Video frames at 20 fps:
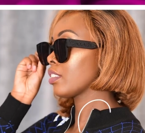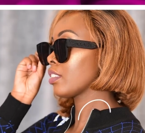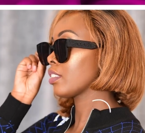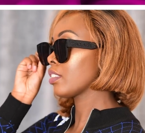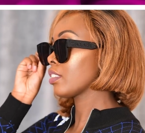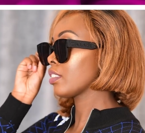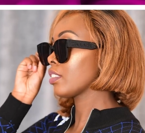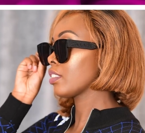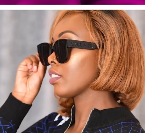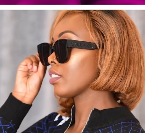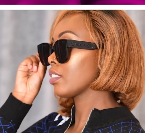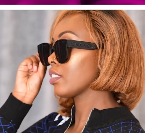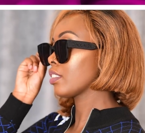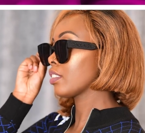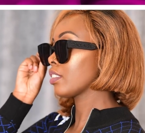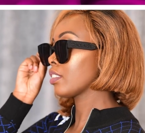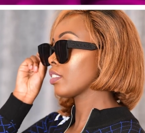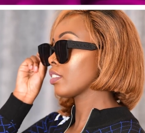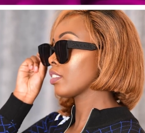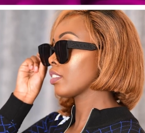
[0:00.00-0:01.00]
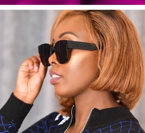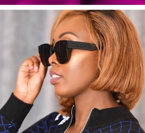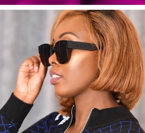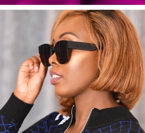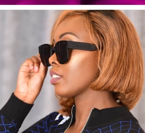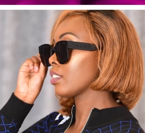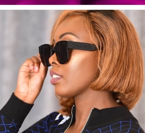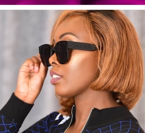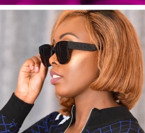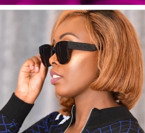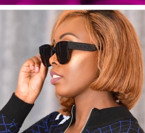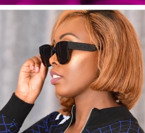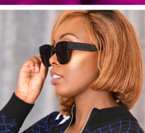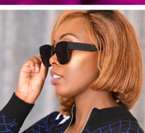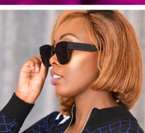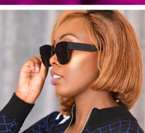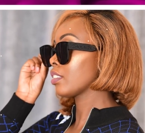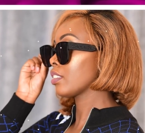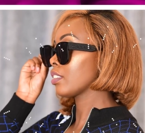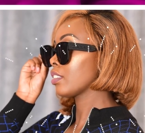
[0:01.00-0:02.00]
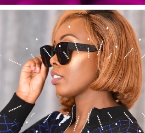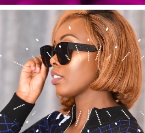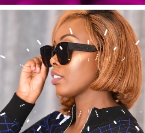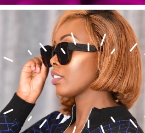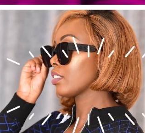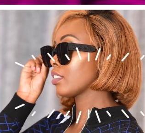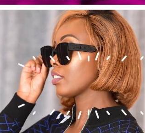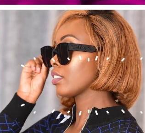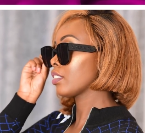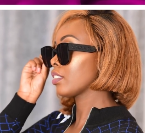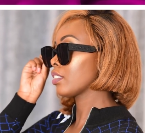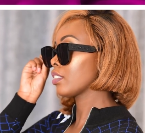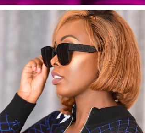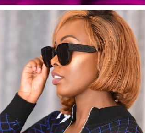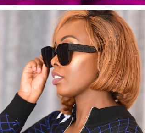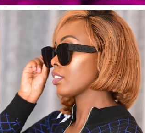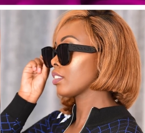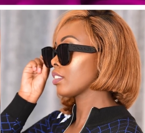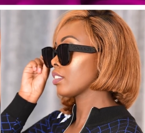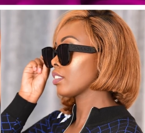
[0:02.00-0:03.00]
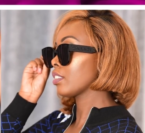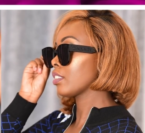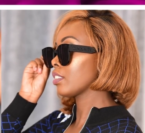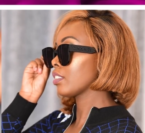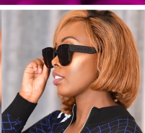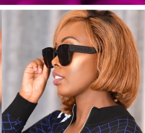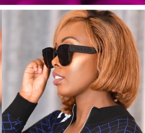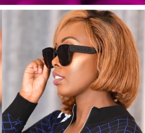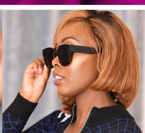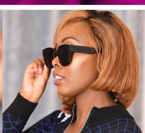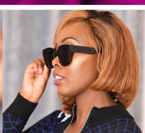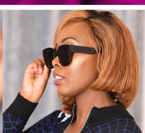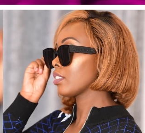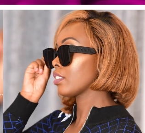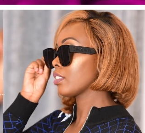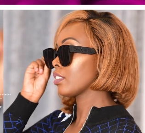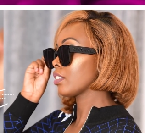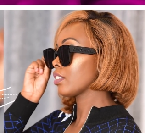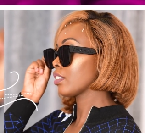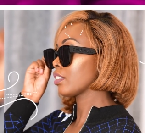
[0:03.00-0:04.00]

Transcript: [no speech]